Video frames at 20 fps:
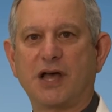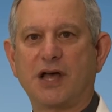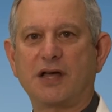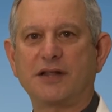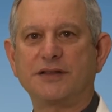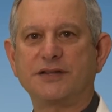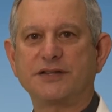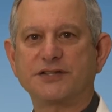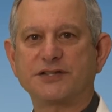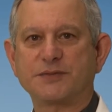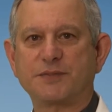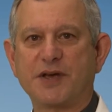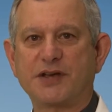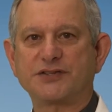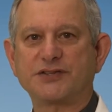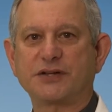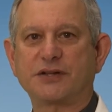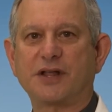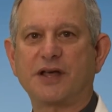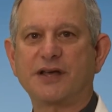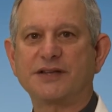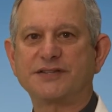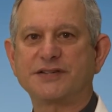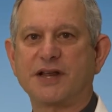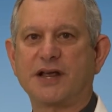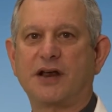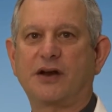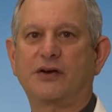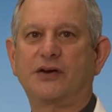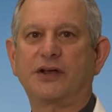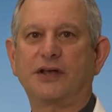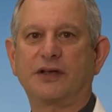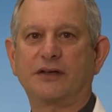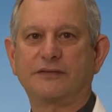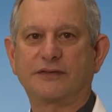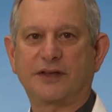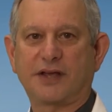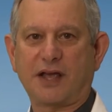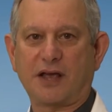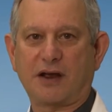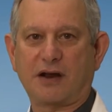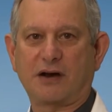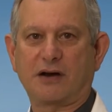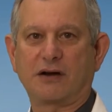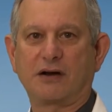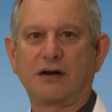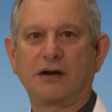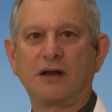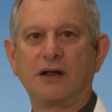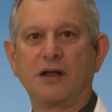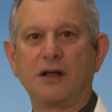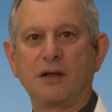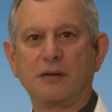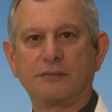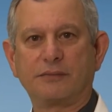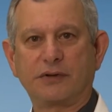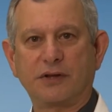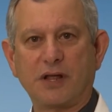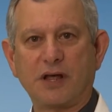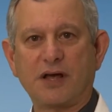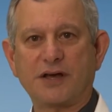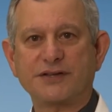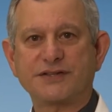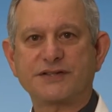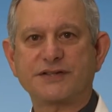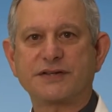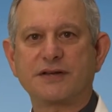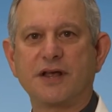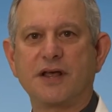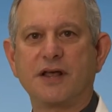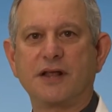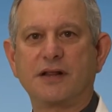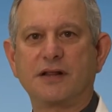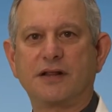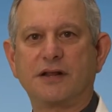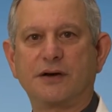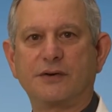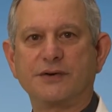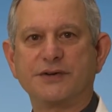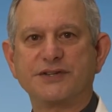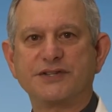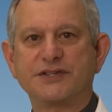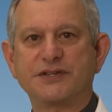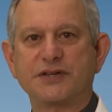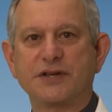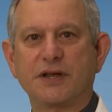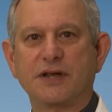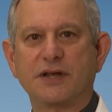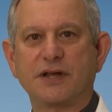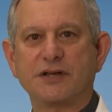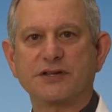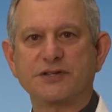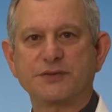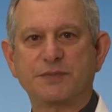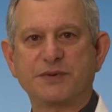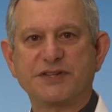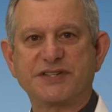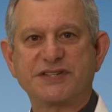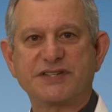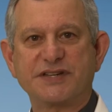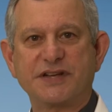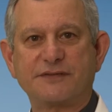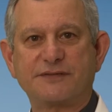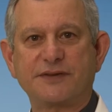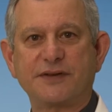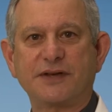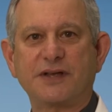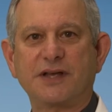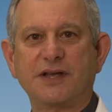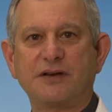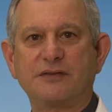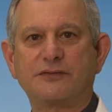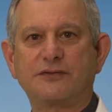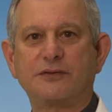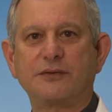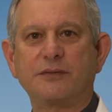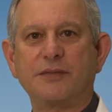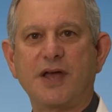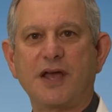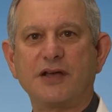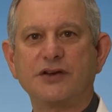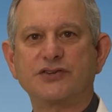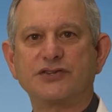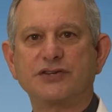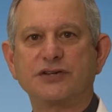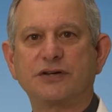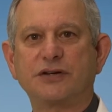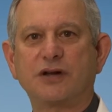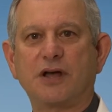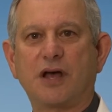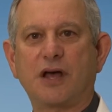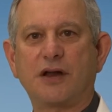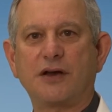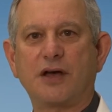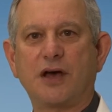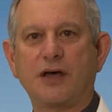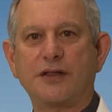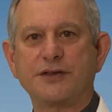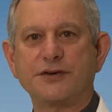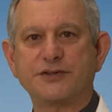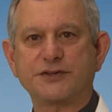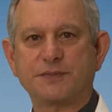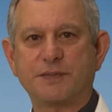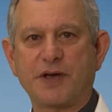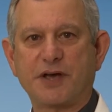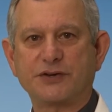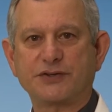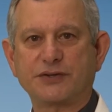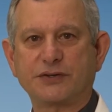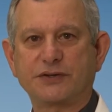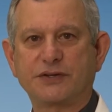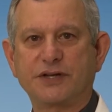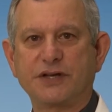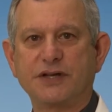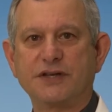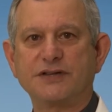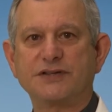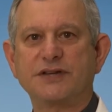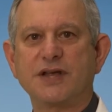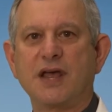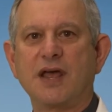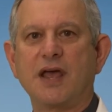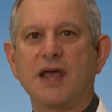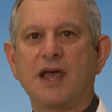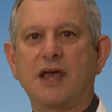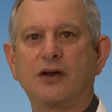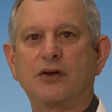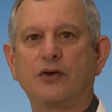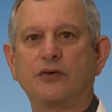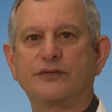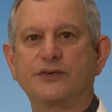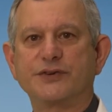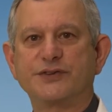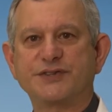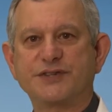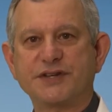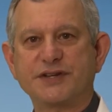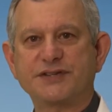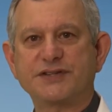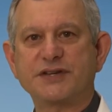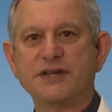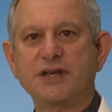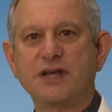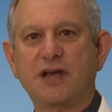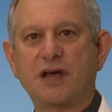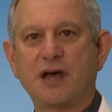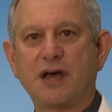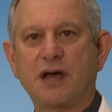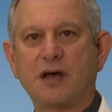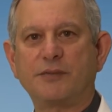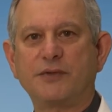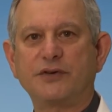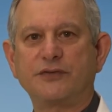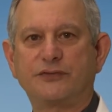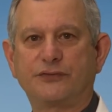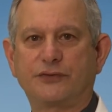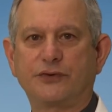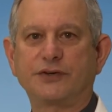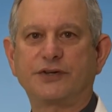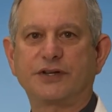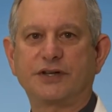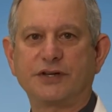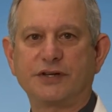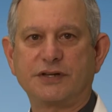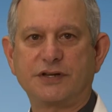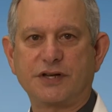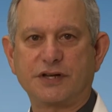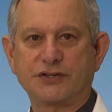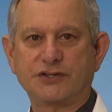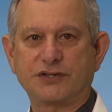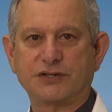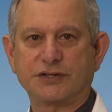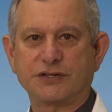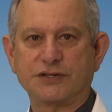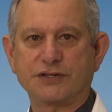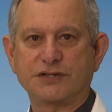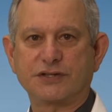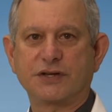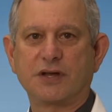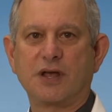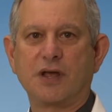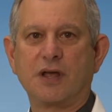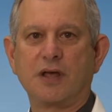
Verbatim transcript: on this specialized area of care. Plus, there is specific information on other specialties and over 60 common foot conditions.